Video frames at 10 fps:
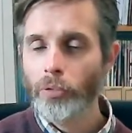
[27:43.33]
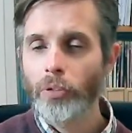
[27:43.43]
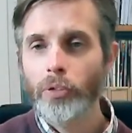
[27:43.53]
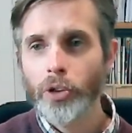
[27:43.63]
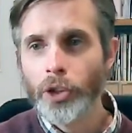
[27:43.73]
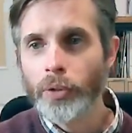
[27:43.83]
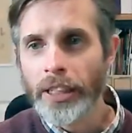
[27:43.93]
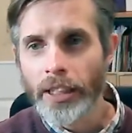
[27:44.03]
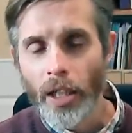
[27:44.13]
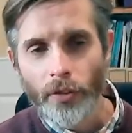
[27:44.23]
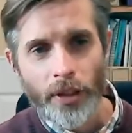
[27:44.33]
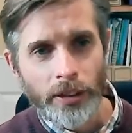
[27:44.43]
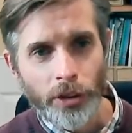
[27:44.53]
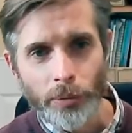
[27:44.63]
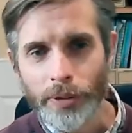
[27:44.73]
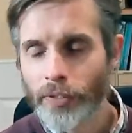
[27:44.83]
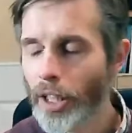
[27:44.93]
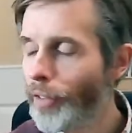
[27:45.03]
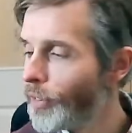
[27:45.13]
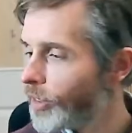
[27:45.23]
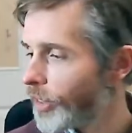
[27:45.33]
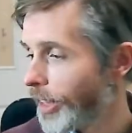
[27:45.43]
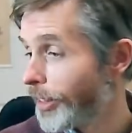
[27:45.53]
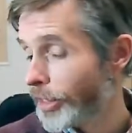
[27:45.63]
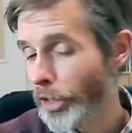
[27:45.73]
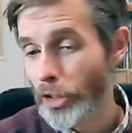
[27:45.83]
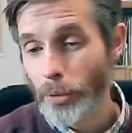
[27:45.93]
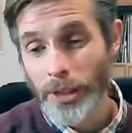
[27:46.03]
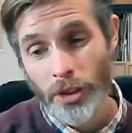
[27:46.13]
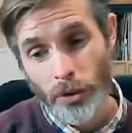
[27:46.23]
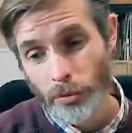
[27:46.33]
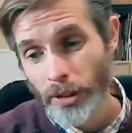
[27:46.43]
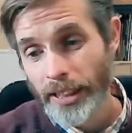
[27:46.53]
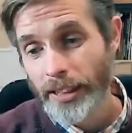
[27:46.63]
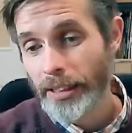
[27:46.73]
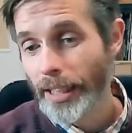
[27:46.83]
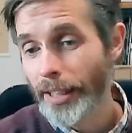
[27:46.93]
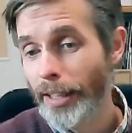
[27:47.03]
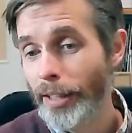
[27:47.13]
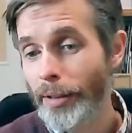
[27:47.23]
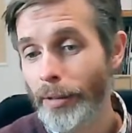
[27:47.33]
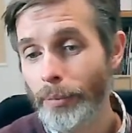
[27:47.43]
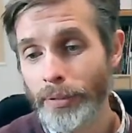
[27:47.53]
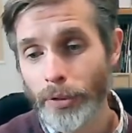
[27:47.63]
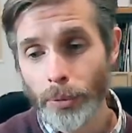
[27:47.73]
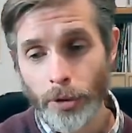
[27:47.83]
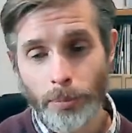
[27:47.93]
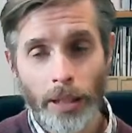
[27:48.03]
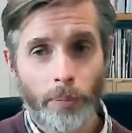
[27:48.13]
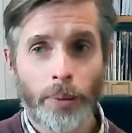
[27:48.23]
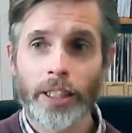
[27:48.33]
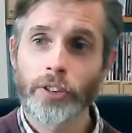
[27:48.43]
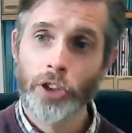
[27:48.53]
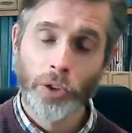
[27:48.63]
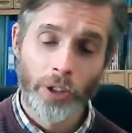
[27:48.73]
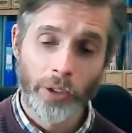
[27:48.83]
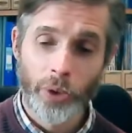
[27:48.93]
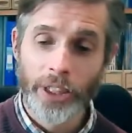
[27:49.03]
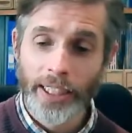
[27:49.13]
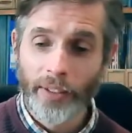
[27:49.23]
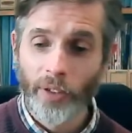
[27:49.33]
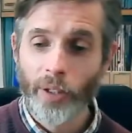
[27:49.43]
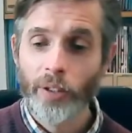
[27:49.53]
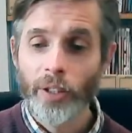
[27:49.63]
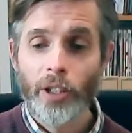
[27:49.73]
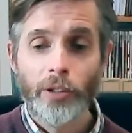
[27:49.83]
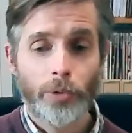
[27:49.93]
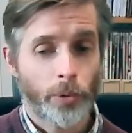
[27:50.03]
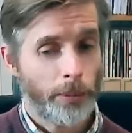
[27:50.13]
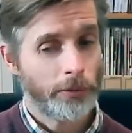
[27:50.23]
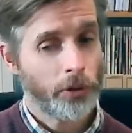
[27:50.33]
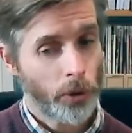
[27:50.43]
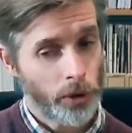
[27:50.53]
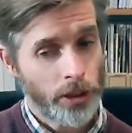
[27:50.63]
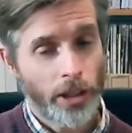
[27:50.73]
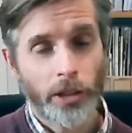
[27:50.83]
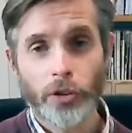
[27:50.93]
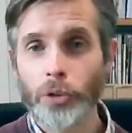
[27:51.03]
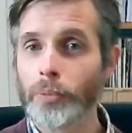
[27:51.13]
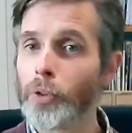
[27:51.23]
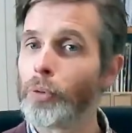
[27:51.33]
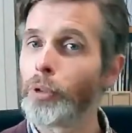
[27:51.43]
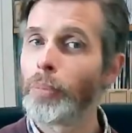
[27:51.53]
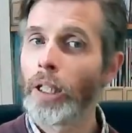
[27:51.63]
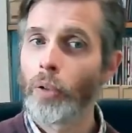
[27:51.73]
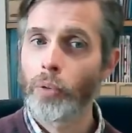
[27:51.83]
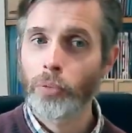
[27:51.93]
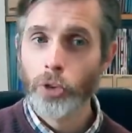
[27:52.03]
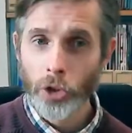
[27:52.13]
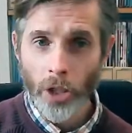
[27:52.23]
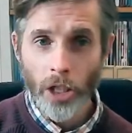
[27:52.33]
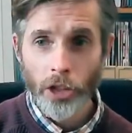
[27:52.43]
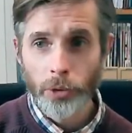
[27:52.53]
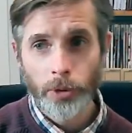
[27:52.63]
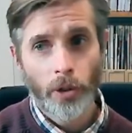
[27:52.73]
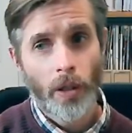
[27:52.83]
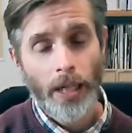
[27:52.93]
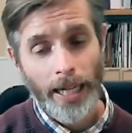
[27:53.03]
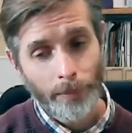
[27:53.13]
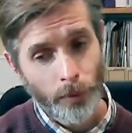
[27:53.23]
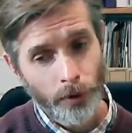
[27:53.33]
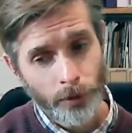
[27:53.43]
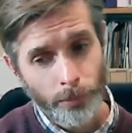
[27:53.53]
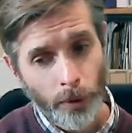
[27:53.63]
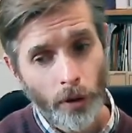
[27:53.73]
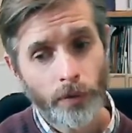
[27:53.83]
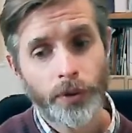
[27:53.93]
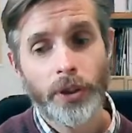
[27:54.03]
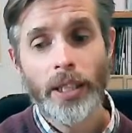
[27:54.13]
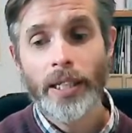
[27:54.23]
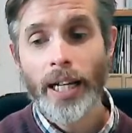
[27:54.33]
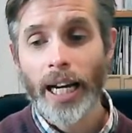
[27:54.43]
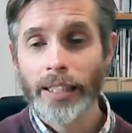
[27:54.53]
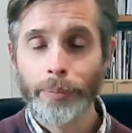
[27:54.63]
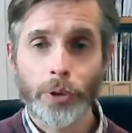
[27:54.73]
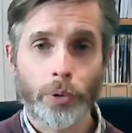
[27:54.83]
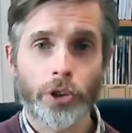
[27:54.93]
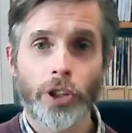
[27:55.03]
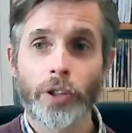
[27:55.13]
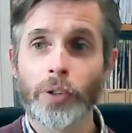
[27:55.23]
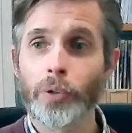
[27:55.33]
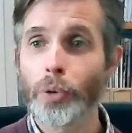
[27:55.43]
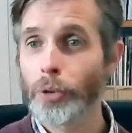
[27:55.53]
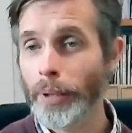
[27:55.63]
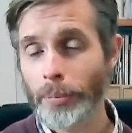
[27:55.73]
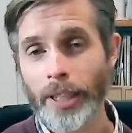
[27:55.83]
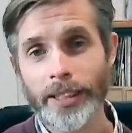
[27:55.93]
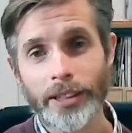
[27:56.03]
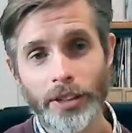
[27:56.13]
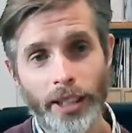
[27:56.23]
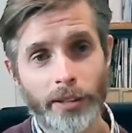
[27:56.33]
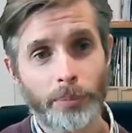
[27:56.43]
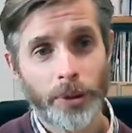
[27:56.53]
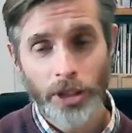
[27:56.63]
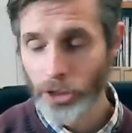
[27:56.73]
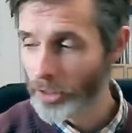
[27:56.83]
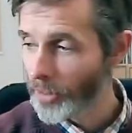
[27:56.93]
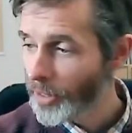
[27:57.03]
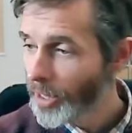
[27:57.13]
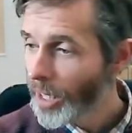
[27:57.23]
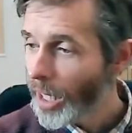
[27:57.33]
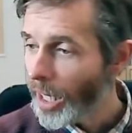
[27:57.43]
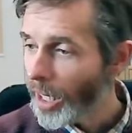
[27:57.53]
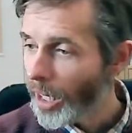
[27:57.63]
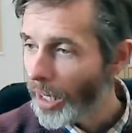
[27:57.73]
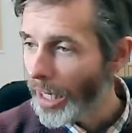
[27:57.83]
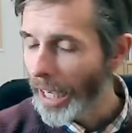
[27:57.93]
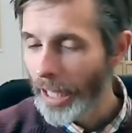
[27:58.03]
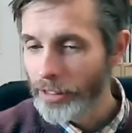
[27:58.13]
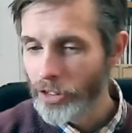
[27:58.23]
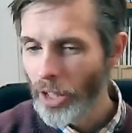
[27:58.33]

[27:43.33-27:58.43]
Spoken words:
So the things that we've covered in GuitarQuest 3, we've talked about playing 2 notes together, talked about dotted notes, we talked about slurs, which are hammer-ons and pull-offs, and then we also talked about playing in the 2nd position. And